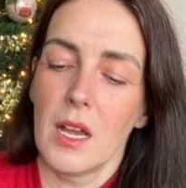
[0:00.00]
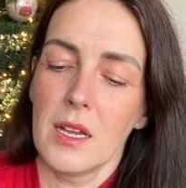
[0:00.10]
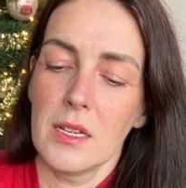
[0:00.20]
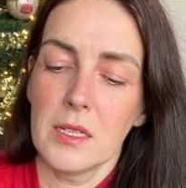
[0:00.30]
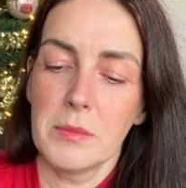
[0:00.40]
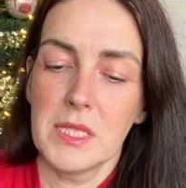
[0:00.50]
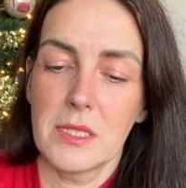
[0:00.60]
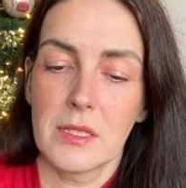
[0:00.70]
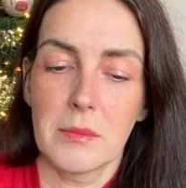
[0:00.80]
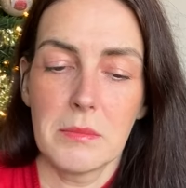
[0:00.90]
I'm
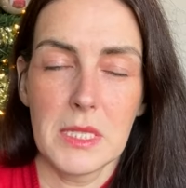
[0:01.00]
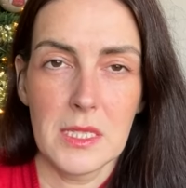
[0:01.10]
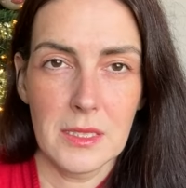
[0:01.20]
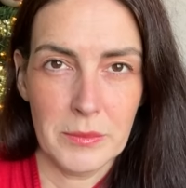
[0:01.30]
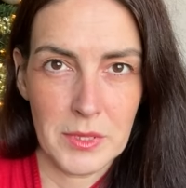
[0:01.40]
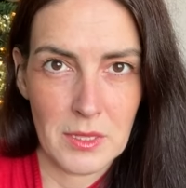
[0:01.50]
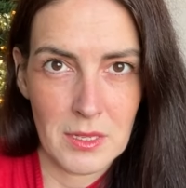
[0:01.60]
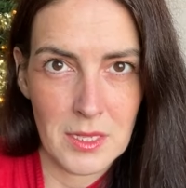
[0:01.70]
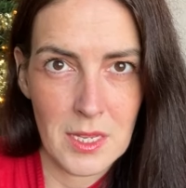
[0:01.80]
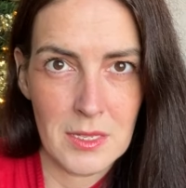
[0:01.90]
knitting the medium
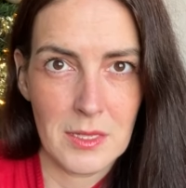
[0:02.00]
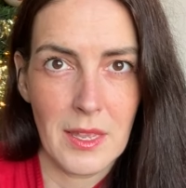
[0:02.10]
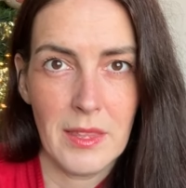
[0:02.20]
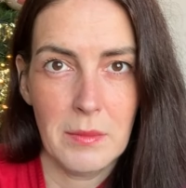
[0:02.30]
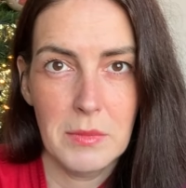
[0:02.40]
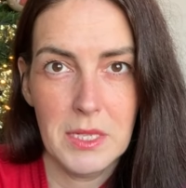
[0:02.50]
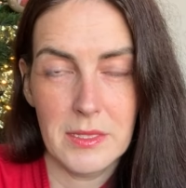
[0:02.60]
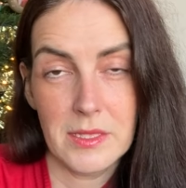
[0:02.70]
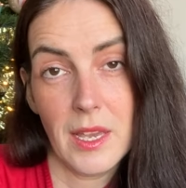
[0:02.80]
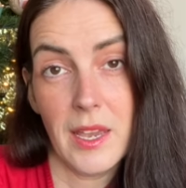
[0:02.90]
size, and that
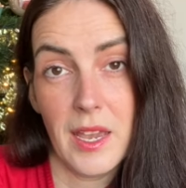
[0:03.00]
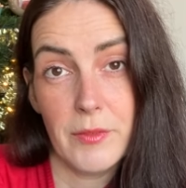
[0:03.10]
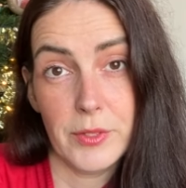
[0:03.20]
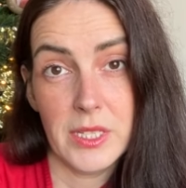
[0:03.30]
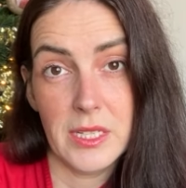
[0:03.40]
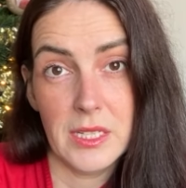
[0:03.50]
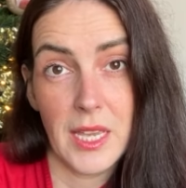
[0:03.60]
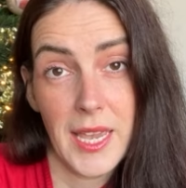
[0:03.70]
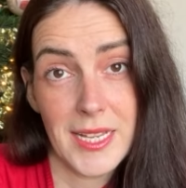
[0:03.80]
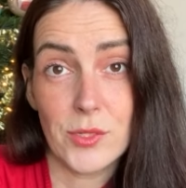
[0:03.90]
means that every
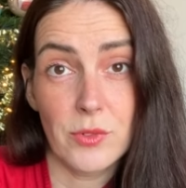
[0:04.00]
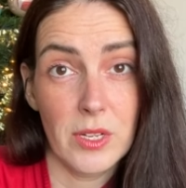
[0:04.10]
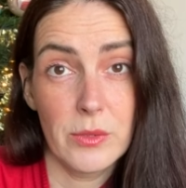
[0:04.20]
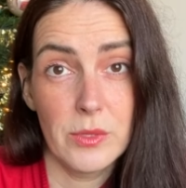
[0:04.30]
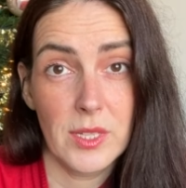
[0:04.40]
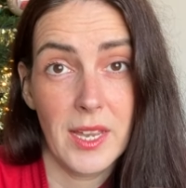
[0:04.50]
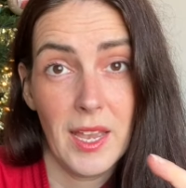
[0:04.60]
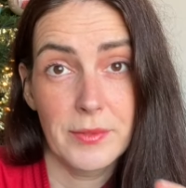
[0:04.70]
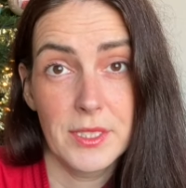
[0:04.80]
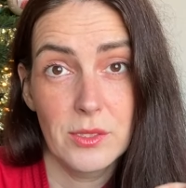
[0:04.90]
8 rows I
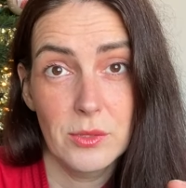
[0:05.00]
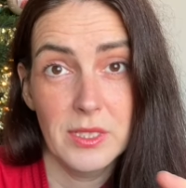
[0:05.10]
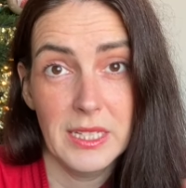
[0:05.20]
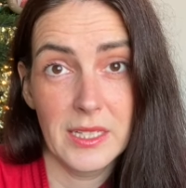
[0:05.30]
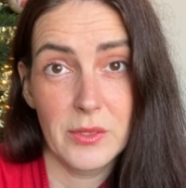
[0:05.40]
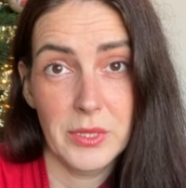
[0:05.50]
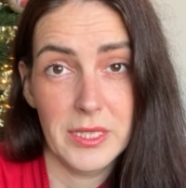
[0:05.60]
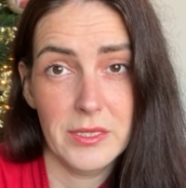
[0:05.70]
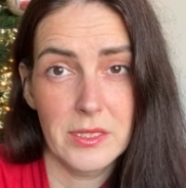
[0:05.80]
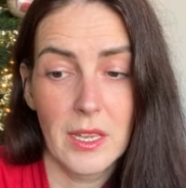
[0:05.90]
have to do an
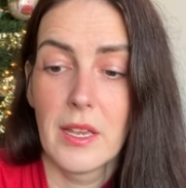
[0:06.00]
increase.